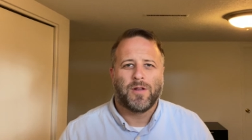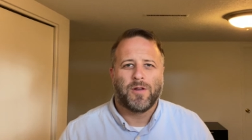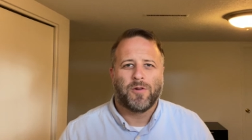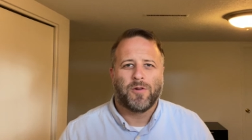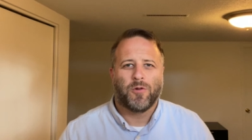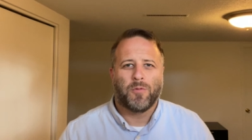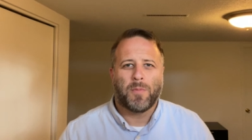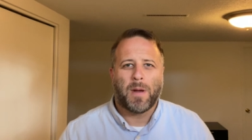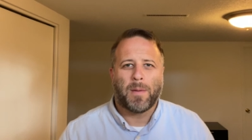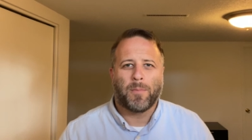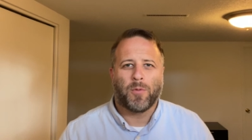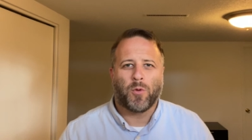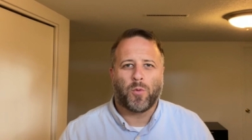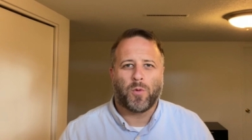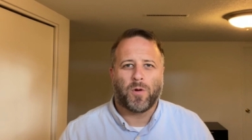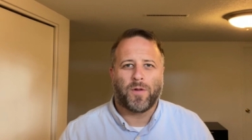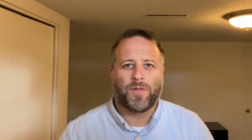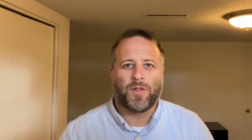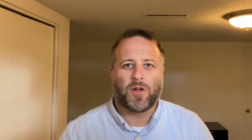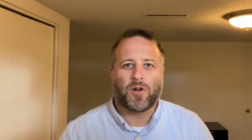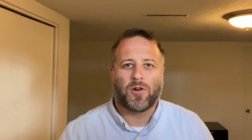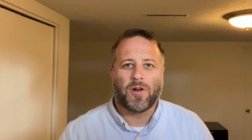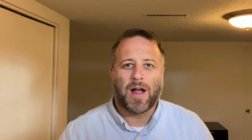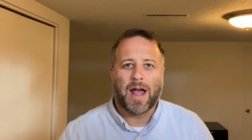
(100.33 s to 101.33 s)
Remember, we're in
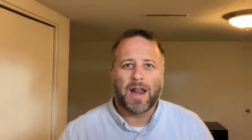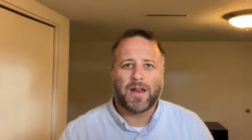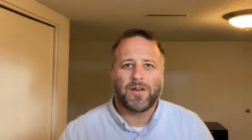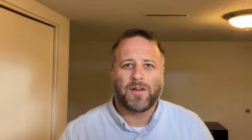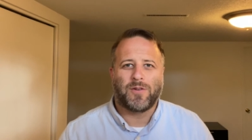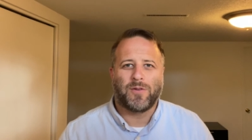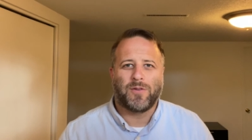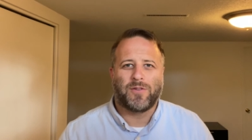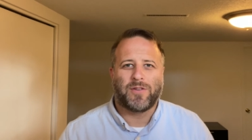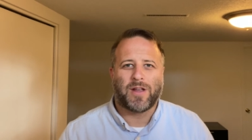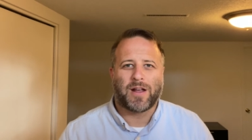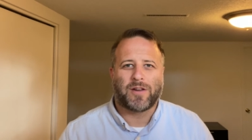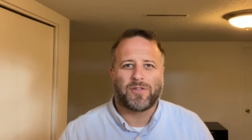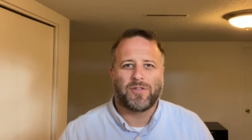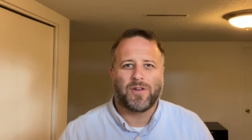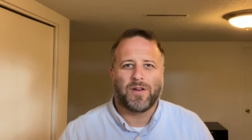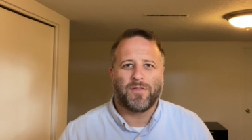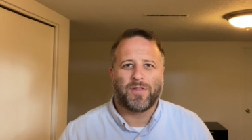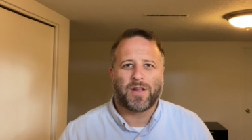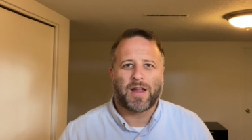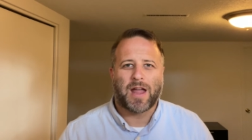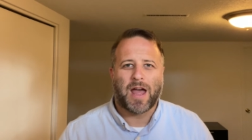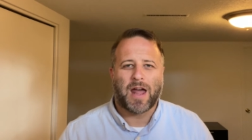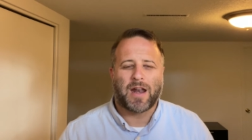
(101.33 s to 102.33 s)
the gratitude section of
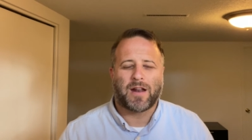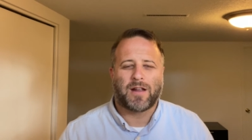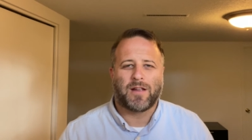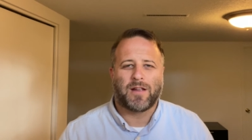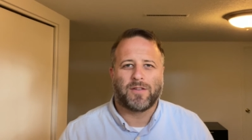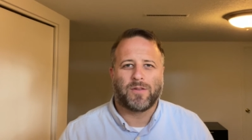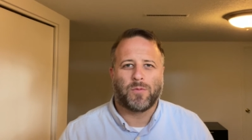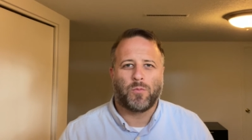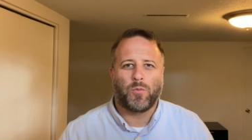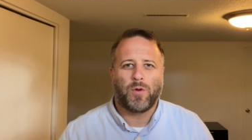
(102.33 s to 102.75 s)
the catechism.